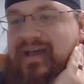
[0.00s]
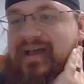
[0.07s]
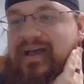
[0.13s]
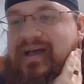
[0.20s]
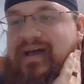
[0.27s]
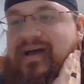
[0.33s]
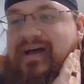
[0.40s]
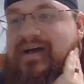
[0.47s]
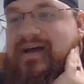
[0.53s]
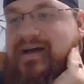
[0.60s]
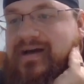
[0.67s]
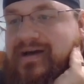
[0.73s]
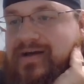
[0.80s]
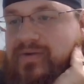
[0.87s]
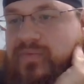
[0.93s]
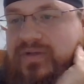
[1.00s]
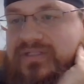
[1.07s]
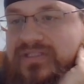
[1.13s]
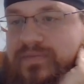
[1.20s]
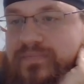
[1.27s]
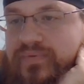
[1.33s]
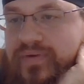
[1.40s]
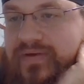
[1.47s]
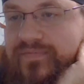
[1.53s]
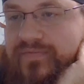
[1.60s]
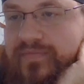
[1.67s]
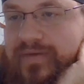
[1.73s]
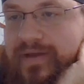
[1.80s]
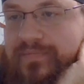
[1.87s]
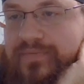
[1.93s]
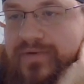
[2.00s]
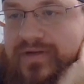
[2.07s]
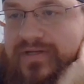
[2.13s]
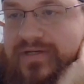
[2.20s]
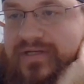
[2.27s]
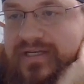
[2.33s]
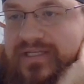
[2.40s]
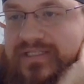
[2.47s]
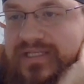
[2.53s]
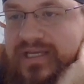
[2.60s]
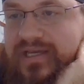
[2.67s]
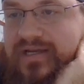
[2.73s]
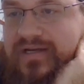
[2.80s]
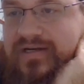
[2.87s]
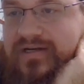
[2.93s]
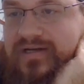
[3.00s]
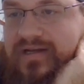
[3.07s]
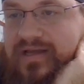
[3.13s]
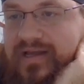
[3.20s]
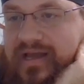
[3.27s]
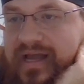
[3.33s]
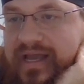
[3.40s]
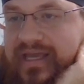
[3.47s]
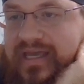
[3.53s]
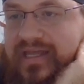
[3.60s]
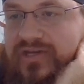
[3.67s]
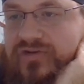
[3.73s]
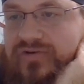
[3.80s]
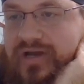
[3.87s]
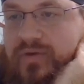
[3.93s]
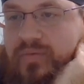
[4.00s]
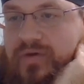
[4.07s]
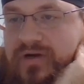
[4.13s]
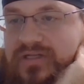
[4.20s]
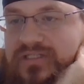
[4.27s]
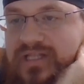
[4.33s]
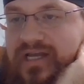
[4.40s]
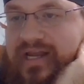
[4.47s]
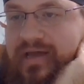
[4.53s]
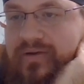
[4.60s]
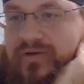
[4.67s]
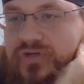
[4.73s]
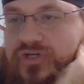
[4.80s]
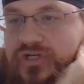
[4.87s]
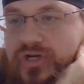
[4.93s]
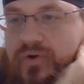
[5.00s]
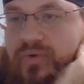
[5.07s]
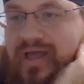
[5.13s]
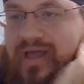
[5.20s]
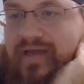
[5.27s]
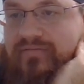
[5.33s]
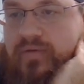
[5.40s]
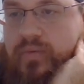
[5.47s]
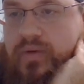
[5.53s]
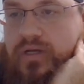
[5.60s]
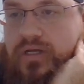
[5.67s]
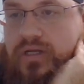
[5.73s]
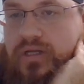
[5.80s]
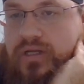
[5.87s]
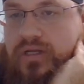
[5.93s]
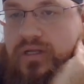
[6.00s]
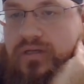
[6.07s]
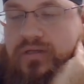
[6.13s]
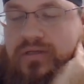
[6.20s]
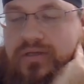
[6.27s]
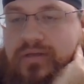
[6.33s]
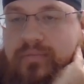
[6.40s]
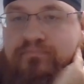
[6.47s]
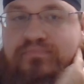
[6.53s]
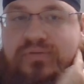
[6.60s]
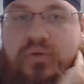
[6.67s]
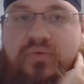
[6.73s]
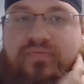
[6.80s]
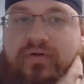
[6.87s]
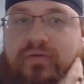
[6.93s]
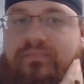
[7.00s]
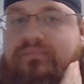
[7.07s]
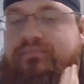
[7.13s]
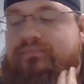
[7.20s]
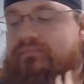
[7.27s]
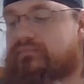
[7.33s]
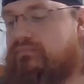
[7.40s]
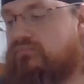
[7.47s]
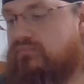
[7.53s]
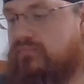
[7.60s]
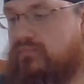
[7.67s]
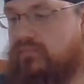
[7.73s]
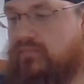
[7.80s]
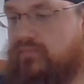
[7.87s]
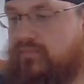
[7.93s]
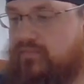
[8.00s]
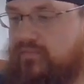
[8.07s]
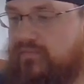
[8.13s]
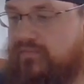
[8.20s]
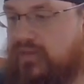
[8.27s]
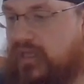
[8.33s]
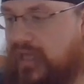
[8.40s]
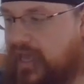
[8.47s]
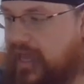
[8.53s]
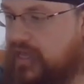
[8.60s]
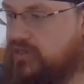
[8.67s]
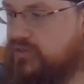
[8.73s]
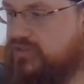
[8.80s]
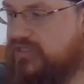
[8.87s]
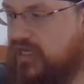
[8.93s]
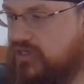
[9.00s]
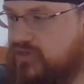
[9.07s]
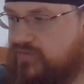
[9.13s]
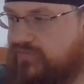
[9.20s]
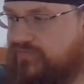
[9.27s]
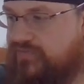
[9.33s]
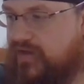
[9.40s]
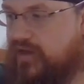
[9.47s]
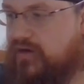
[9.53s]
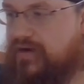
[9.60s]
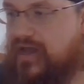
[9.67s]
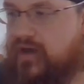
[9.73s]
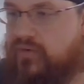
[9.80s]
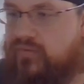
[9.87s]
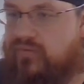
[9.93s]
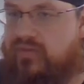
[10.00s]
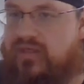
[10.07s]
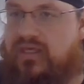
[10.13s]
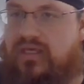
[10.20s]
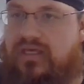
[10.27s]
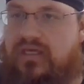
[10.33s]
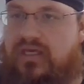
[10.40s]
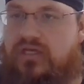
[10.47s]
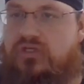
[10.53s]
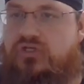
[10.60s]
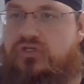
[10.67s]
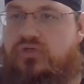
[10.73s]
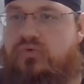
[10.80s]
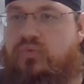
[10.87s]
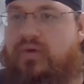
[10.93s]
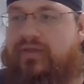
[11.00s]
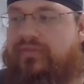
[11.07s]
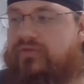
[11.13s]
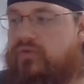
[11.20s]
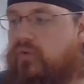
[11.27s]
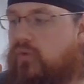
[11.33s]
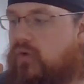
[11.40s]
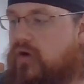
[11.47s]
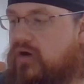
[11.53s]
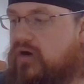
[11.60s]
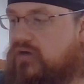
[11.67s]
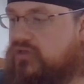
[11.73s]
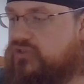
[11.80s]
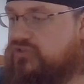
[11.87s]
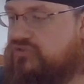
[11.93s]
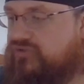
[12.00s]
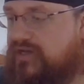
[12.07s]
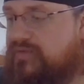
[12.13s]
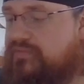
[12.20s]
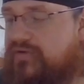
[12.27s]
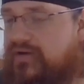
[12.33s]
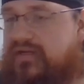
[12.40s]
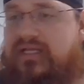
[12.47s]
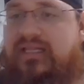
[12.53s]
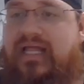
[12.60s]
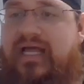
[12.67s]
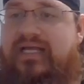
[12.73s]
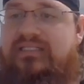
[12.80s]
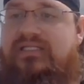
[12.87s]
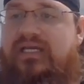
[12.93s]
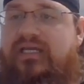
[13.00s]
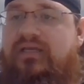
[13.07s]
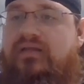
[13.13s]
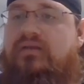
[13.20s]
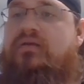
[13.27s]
Ah, uh, once the print for my printer gets here, I can try water slide out and show everyone. Beautiful. And you said you figured out the issue with your screen printing last night